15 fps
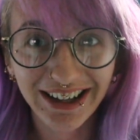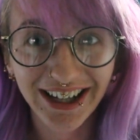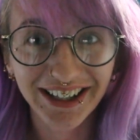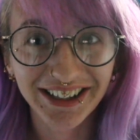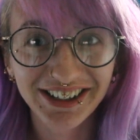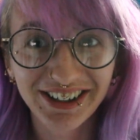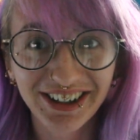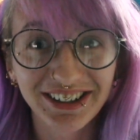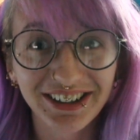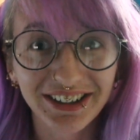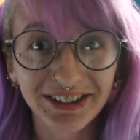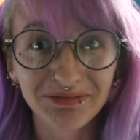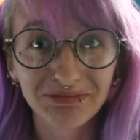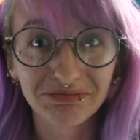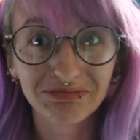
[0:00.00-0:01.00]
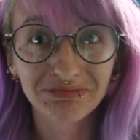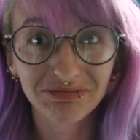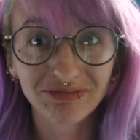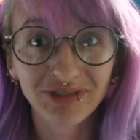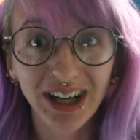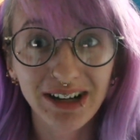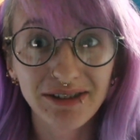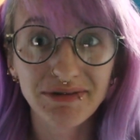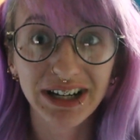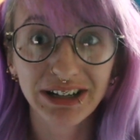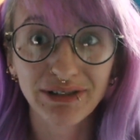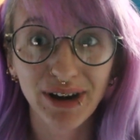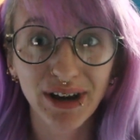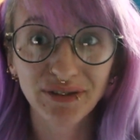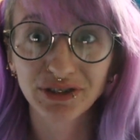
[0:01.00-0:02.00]
And I'm really, really
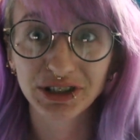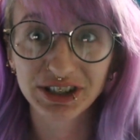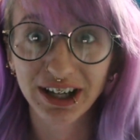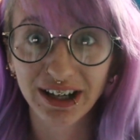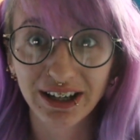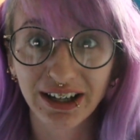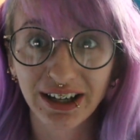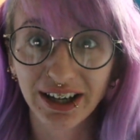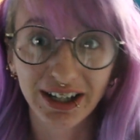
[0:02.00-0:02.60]
grateful to her.